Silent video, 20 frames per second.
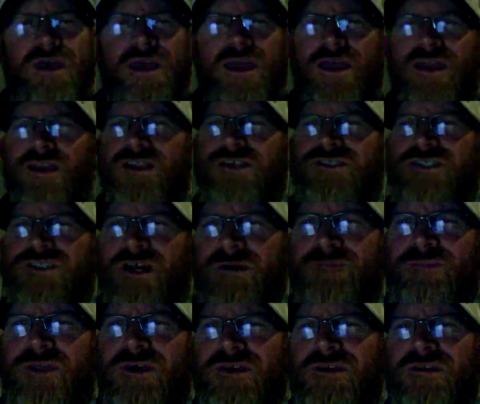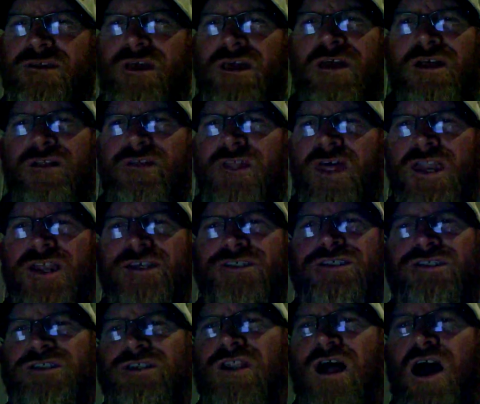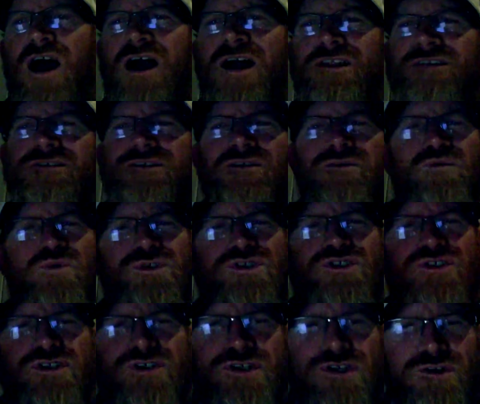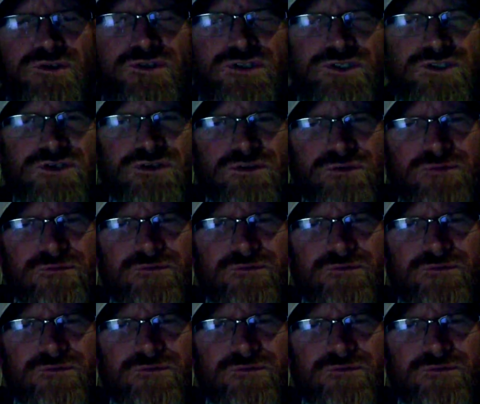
into something that is not what you're used to.